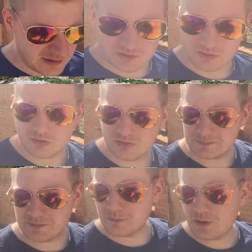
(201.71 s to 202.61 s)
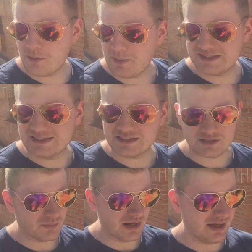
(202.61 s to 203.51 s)
So we're going to grab a bite to eat
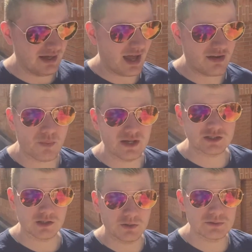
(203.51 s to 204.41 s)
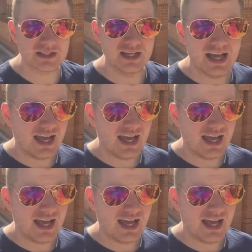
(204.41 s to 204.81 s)
somewhere. Everywhere's closed.